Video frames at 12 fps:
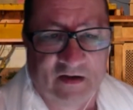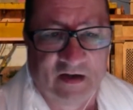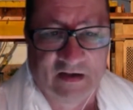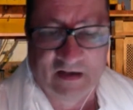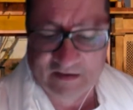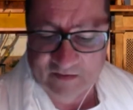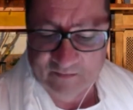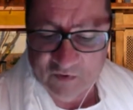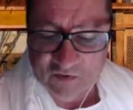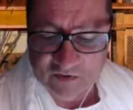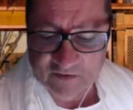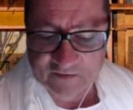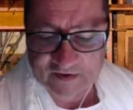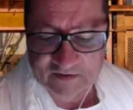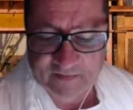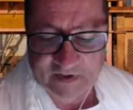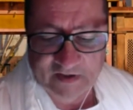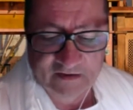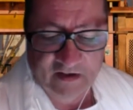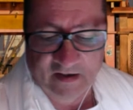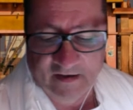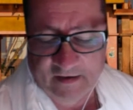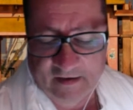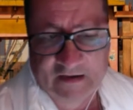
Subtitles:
Another book who has been